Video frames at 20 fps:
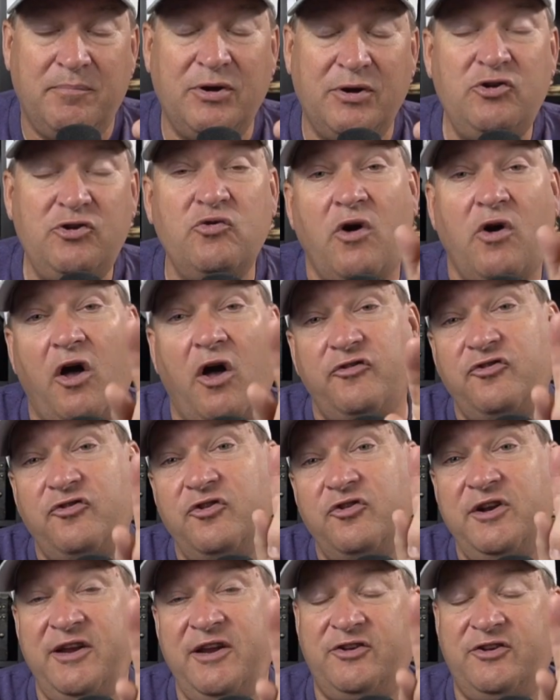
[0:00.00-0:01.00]
But you
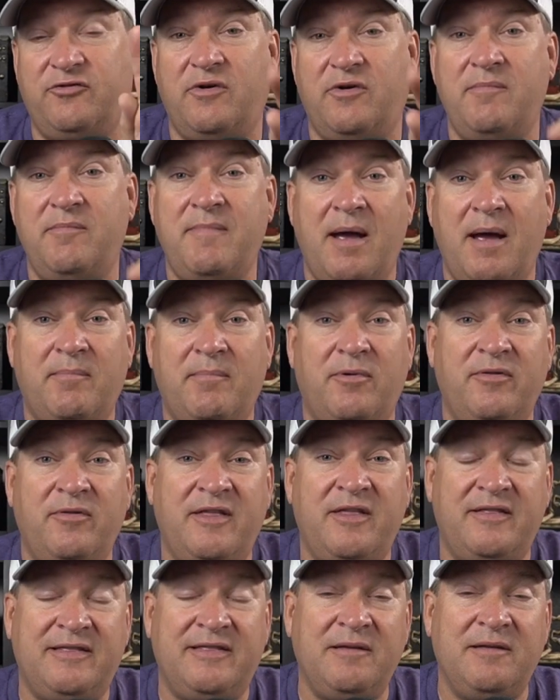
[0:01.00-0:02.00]
also need to remember
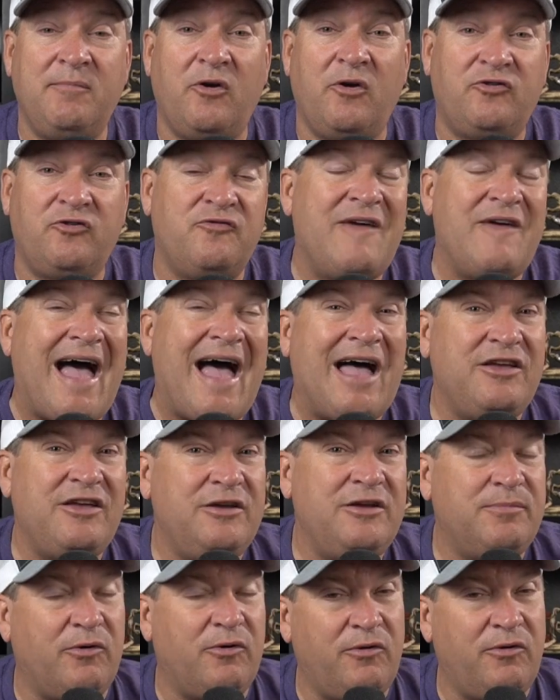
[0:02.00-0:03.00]
that the most
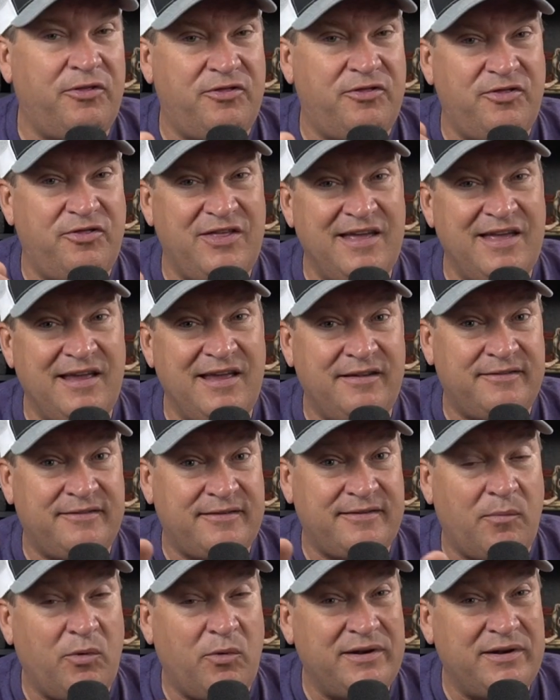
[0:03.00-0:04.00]
valuable thing
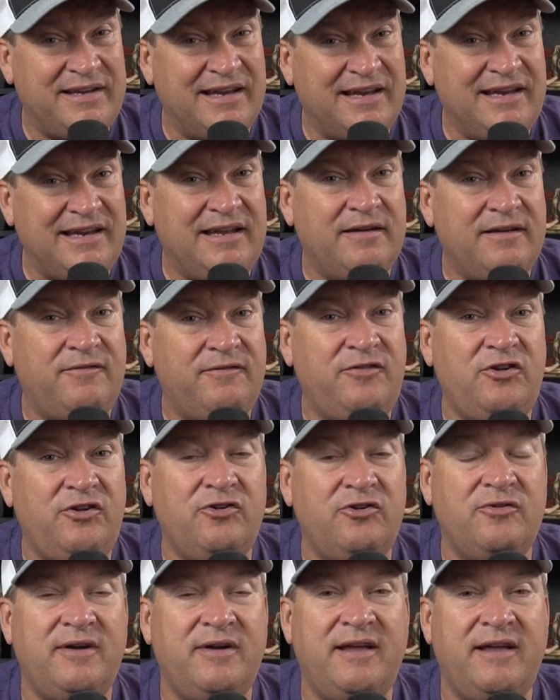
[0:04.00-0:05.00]
someone can give
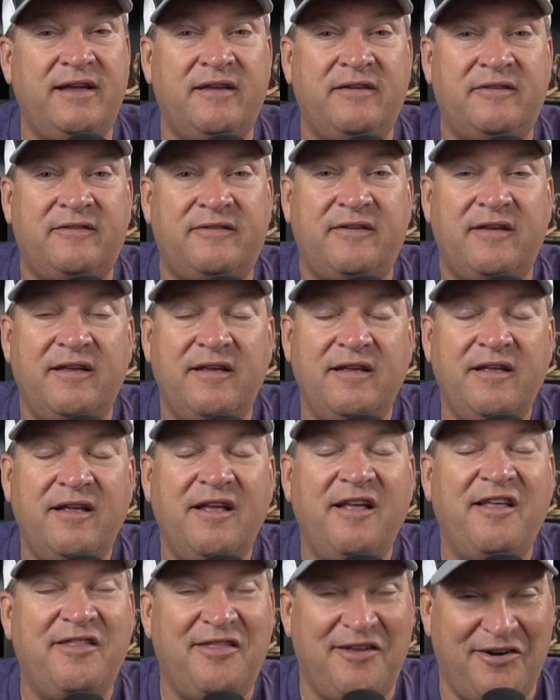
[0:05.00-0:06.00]
you is
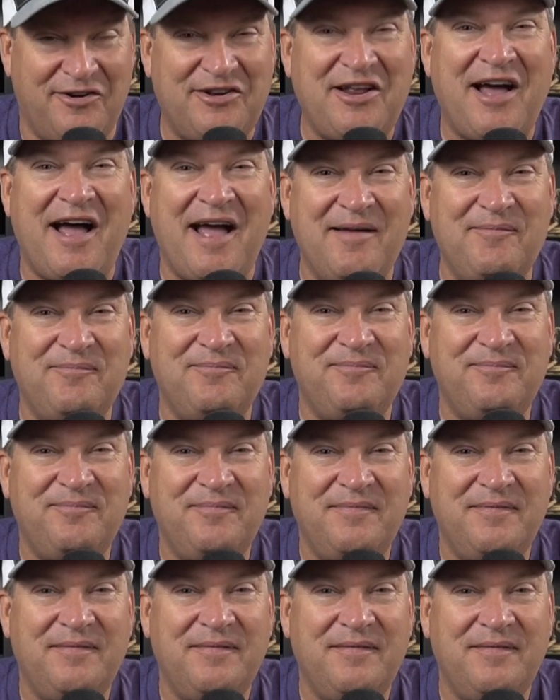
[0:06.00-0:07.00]
their time.
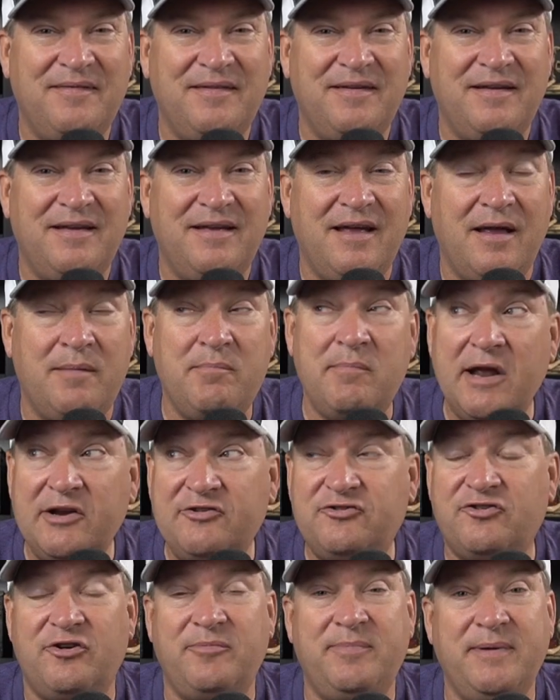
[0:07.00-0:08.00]
And make
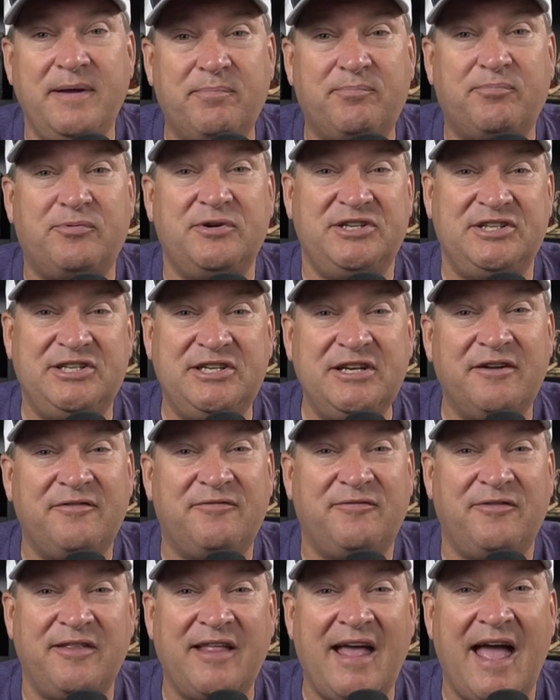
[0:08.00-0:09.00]
sure to be appreciative
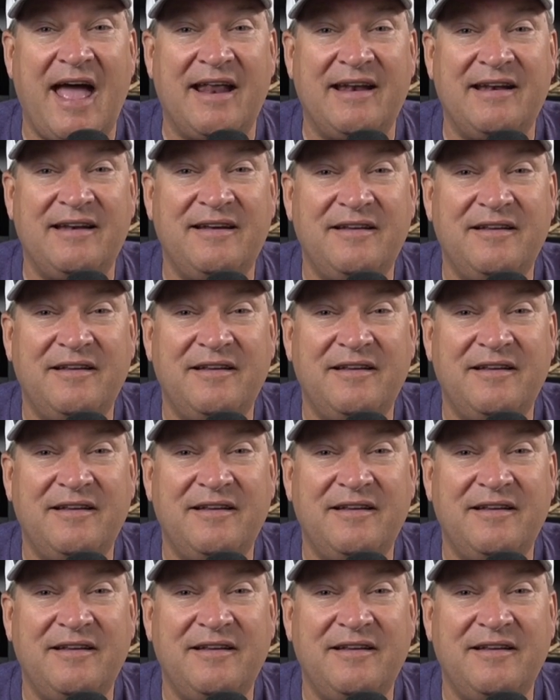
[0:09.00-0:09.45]
for that.